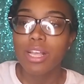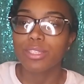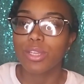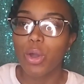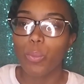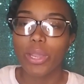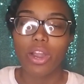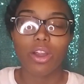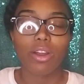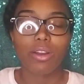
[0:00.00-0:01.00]
So we
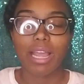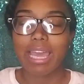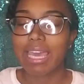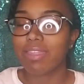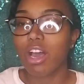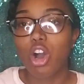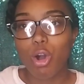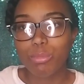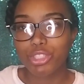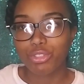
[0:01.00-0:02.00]
are in the
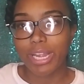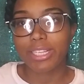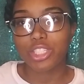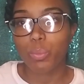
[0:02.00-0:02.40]
home stretch.